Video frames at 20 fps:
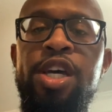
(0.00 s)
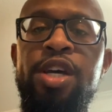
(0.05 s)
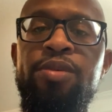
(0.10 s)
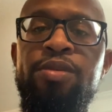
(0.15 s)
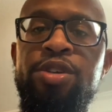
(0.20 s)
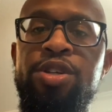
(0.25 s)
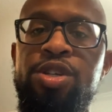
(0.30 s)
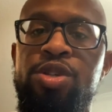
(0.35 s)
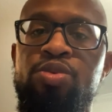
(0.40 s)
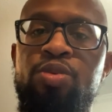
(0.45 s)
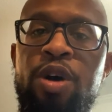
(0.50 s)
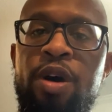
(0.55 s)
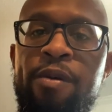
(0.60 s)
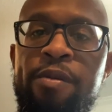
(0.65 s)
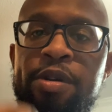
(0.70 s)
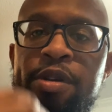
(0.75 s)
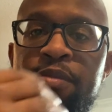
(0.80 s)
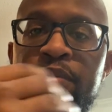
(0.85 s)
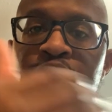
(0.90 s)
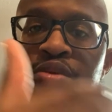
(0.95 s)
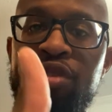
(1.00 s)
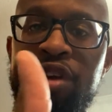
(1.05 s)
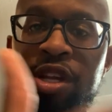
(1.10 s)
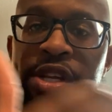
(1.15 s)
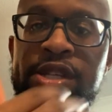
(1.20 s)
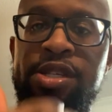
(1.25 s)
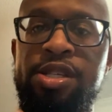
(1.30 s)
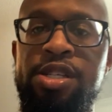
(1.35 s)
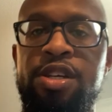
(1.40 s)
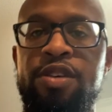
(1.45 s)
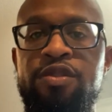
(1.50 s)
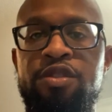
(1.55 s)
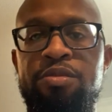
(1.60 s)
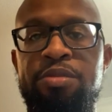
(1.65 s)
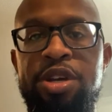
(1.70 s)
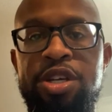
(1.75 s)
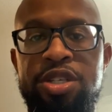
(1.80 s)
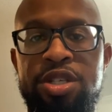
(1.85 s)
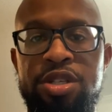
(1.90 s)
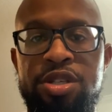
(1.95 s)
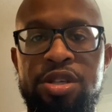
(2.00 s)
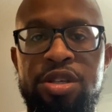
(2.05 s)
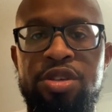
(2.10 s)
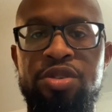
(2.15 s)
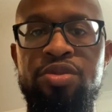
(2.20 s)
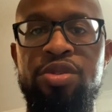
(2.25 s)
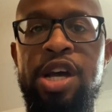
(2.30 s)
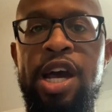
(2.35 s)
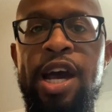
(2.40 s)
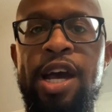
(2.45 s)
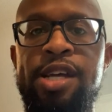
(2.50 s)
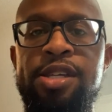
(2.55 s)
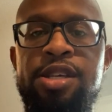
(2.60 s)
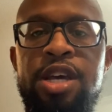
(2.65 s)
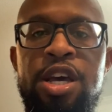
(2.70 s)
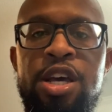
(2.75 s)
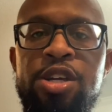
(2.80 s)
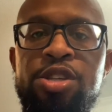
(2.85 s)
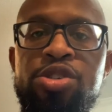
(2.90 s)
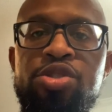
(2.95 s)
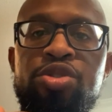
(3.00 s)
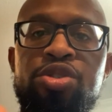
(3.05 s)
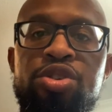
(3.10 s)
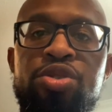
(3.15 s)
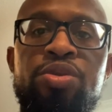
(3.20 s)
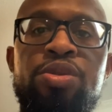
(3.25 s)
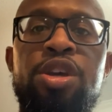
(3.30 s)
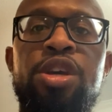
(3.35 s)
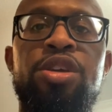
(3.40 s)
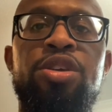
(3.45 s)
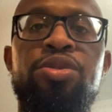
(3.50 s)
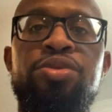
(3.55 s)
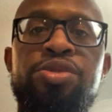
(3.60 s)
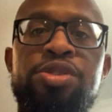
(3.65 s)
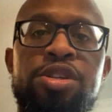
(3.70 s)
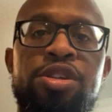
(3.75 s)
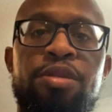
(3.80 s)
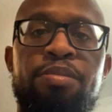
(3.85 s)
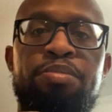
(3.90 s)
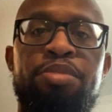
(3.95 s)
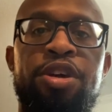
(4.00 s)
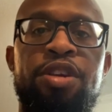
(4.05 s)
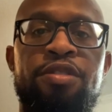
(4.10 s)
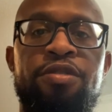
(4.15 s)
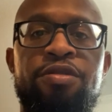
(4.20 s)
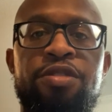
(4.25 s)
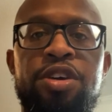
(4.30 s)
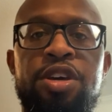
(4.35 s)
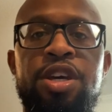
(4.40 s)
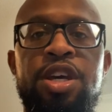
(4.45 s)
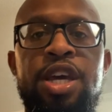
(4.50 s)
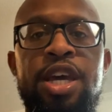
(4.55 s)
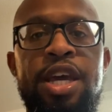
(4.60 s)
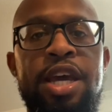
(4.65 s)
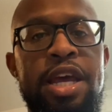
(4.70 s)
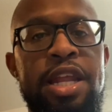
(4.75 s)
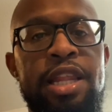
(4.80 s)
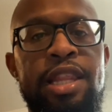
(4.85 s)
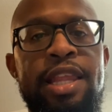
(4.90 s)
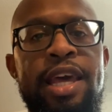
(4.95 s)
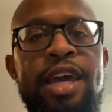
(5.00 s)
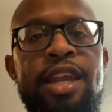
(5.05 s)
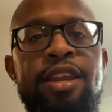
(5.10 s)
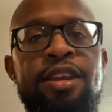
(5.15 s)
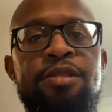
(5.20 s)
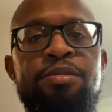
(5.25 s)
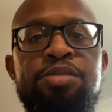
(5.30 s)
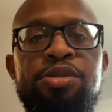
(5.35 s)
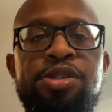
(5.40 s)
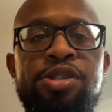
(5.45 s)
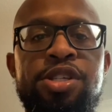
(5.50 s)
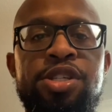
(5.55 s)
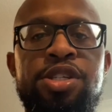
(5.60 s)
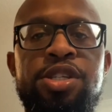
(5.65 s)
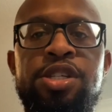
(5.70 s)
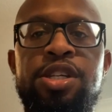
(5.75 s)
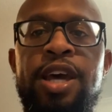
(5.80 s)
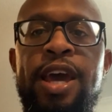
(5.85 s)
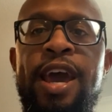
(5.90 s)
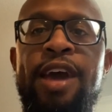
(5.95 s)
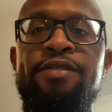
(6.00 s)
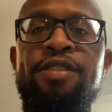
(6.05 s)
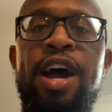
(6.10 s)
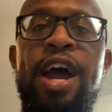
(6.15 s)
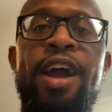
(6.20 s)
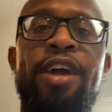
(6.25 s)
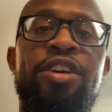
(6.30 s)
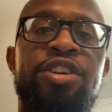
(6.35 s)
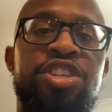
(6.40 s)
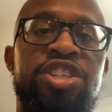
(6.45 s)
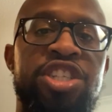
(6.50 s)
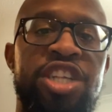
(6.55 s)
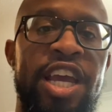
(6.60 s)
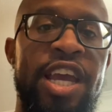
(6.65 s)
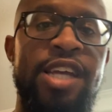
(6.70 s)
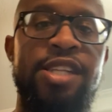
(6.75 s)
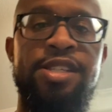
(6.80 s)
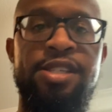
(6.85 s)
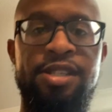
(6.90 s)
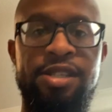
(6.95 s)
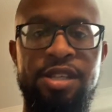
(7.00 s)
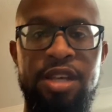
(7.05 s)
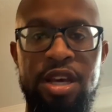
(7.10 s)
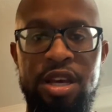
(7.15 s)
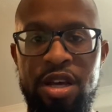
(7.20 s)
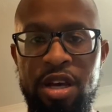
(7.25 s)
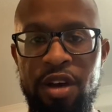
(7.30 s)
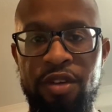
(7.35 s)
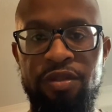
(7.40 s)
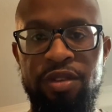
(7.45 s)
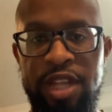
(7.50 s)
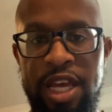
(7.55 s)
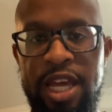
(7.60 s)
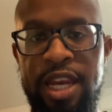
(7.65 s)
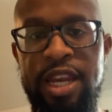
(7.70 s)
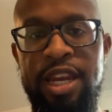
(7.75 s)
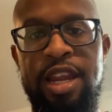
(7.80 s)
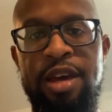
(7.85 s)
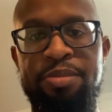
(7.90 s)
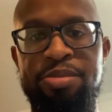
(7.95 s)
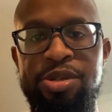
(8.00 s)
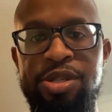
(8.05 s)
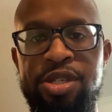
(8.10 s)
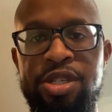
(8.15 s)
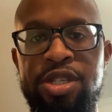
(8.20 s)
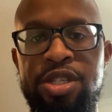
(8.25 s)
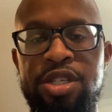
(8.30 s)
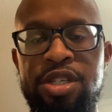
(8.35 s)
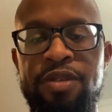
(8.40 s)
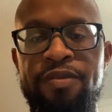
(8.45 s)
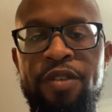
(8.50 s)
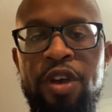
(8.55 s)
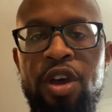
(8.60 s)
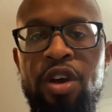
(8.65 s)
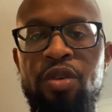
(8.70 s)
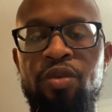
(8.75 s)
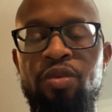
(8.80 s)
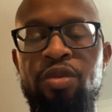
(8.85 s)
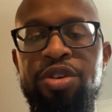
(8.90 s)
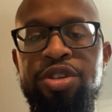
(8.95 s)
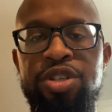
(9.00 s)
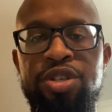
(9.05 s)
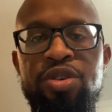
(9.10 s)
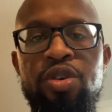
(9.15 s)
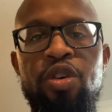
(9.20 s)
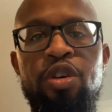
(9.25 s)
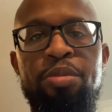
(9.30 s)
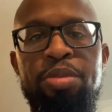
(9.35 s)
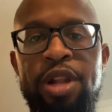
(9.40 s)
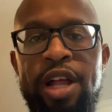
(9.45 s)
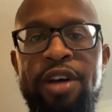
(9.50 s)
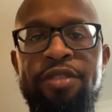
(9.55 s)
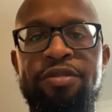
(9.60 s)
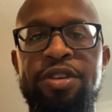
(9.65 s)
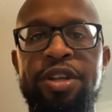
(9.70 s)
which is why I want to bring this information to you guys so you can use it to benefit and land in a position and have higher chances of landing that position once you go apply for